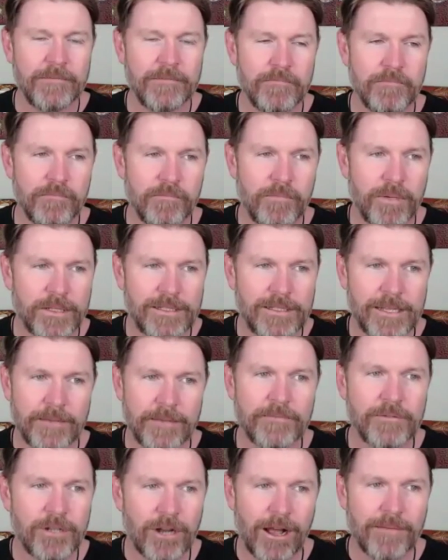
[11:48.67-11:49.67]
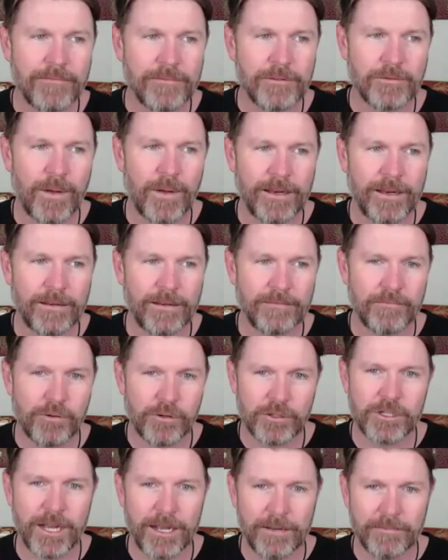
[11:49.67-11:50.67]
but sometimes when
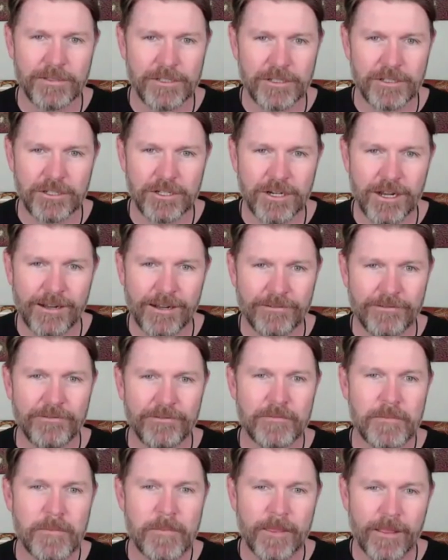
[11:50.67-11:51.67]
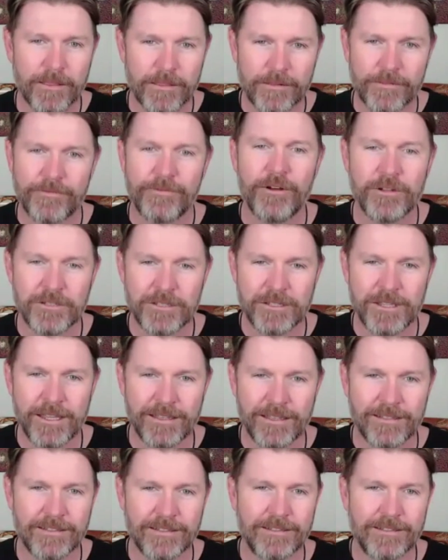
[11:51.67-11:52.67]
push comes to shove, the first
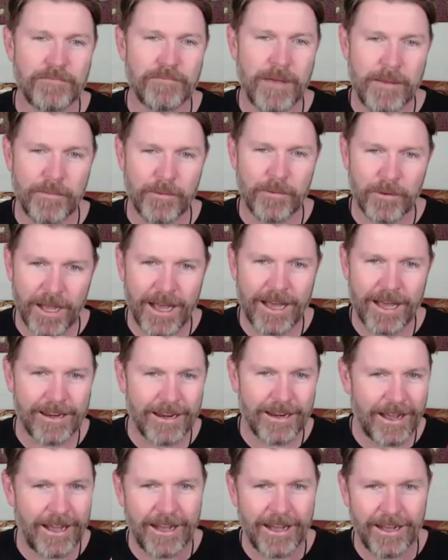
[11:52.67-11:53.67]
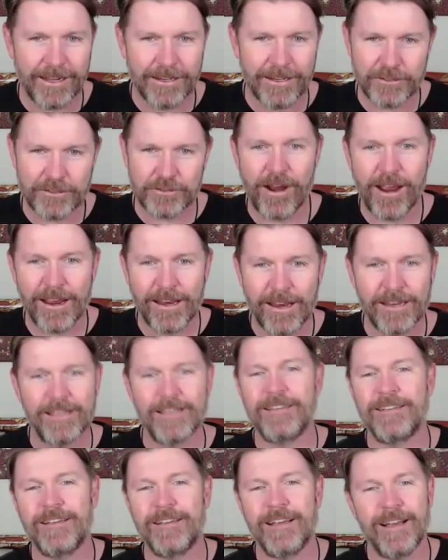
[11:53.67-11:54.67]
things people cut are
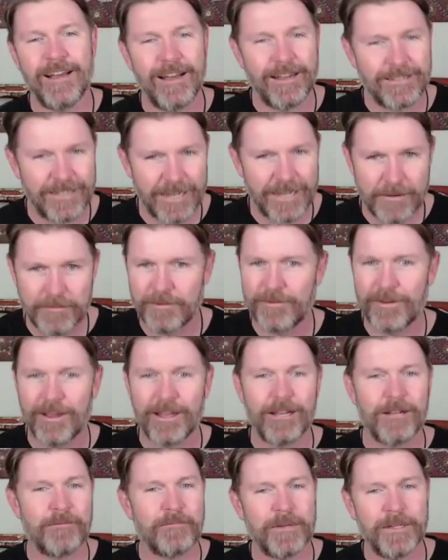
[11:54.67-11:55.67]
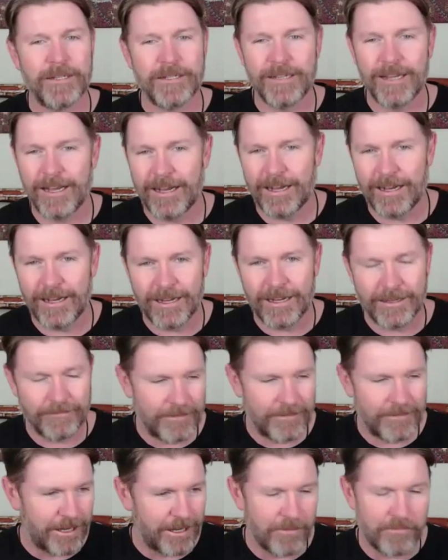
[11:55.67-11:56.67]
training, team development,
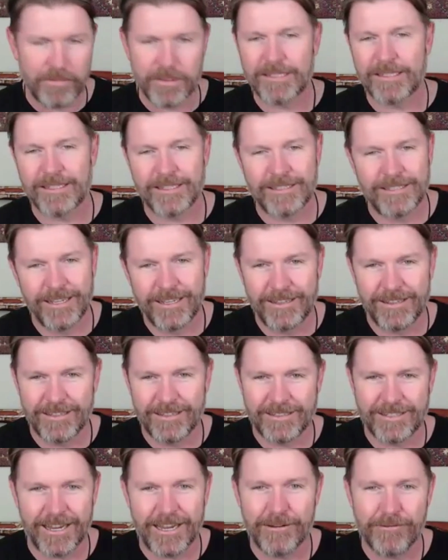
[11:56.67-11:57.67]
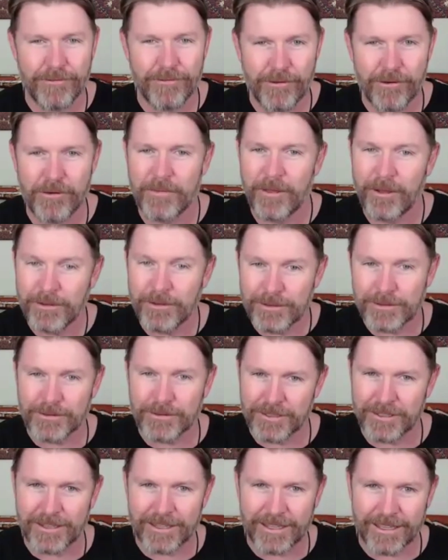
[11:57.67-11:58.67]
biscuits in the tea room, those
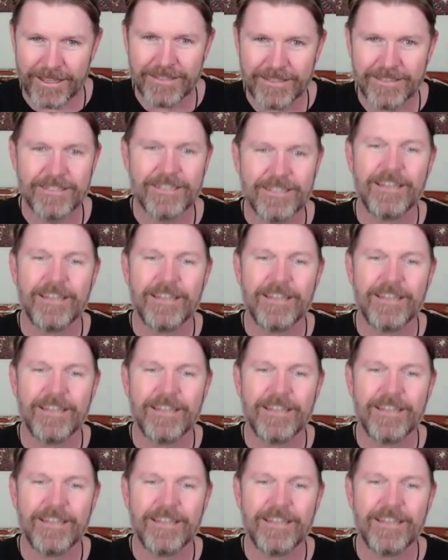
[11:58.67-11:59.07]
sorts of things.